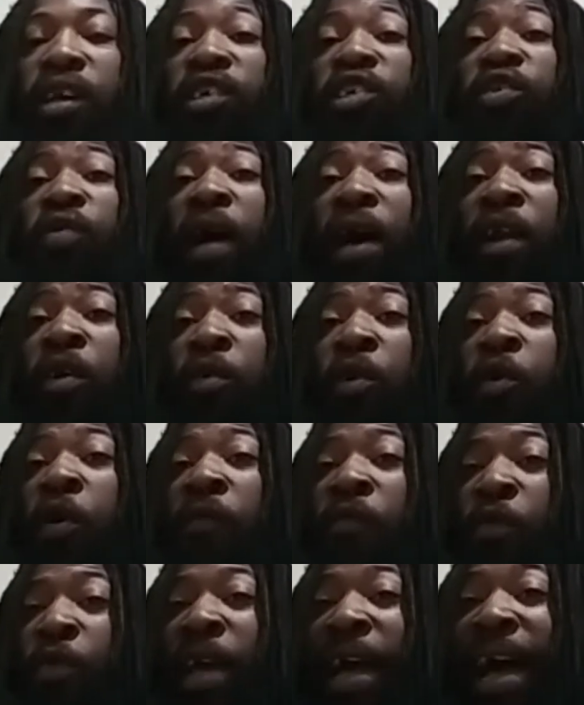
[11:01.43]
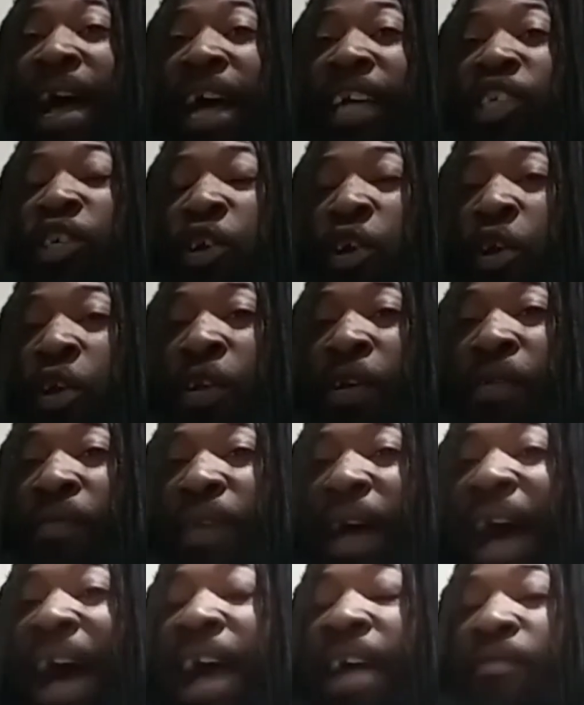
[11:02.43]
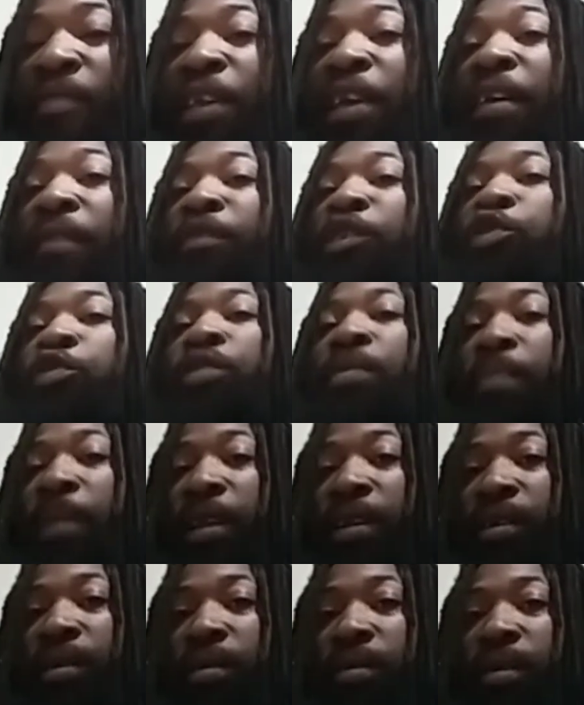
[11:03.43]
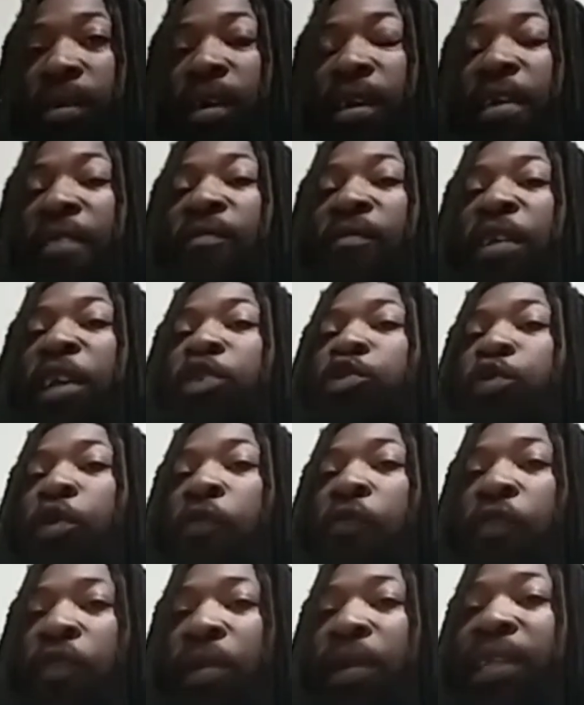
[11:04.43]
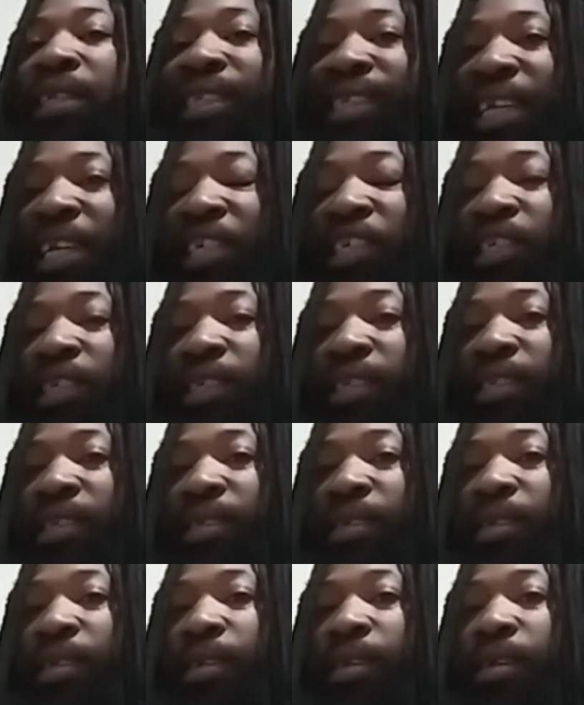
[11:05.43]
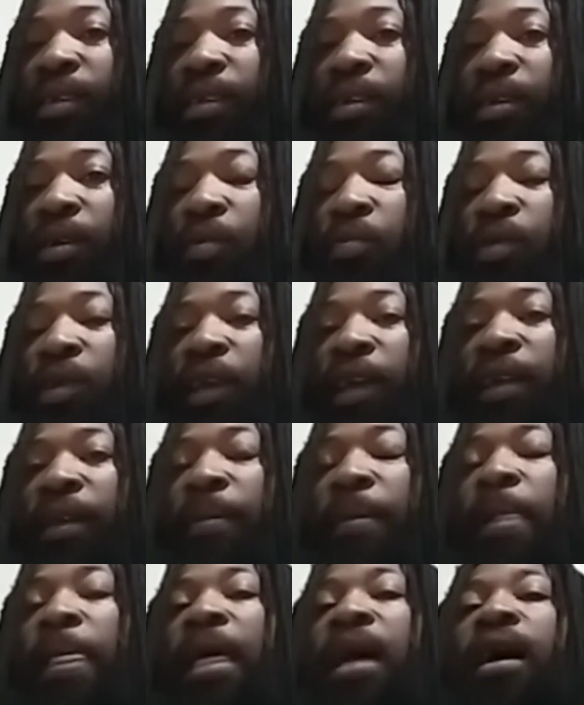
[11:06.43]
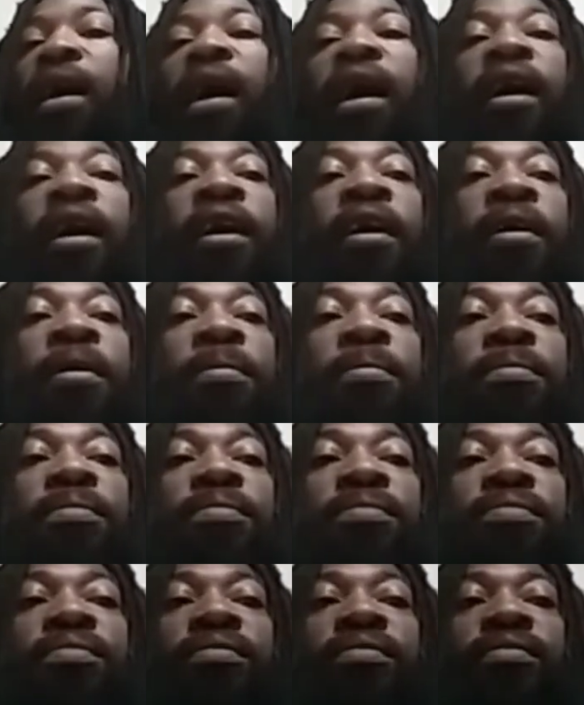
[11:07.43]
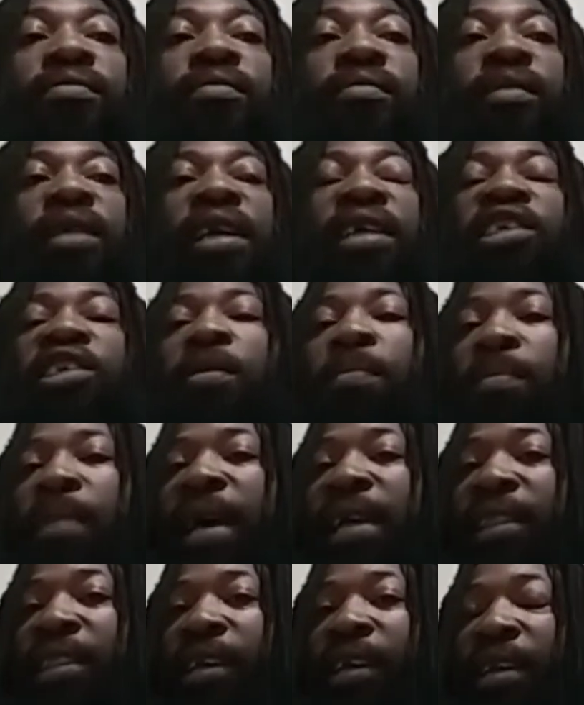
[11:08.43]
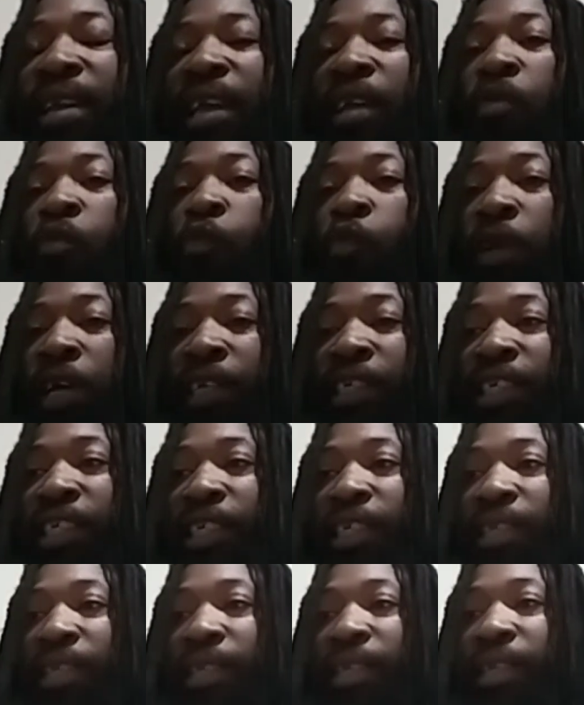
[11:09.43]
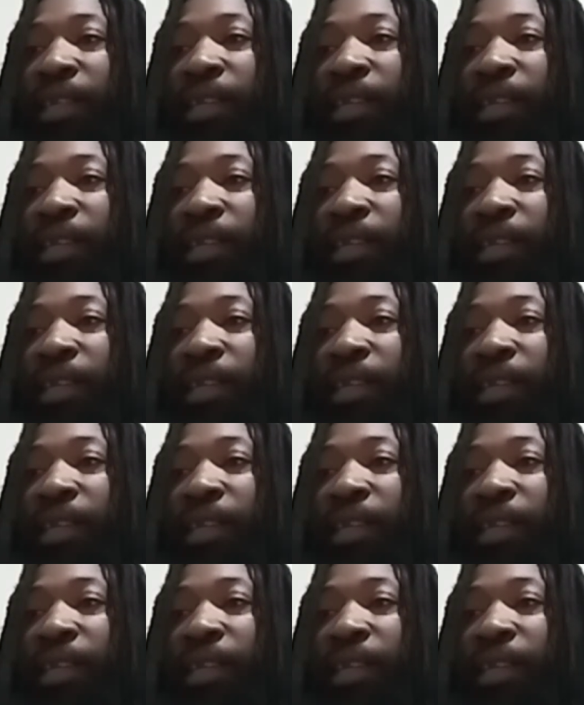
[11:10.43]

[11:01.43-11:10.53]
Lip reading: So I don't know if you guys heard of IVF treatment, in vitro fertilization. Okay, um, is a method in which